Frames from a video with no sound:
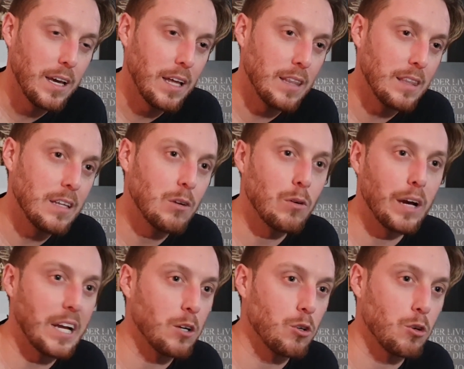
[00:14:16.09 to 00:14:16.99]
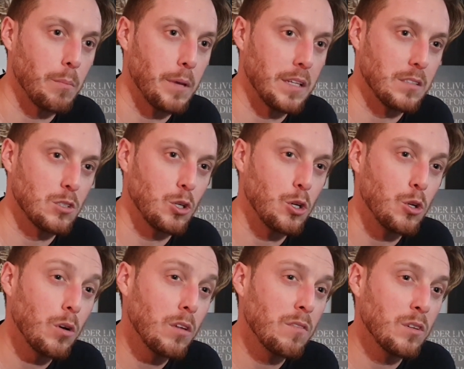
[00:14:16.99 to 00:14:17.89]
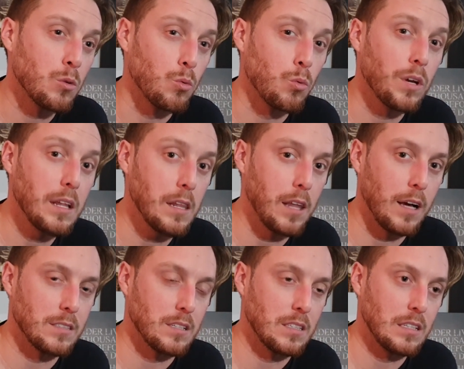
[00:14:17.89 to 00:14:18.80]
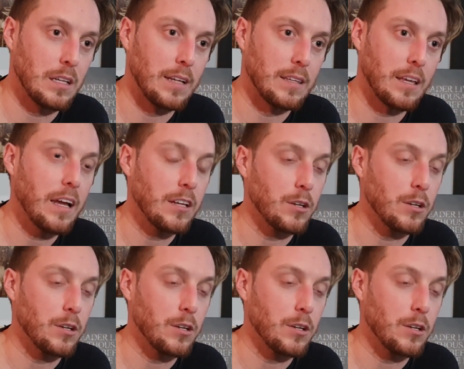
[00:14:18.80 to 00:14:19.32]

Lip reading: in little increments. So you don't even realize it till at the end.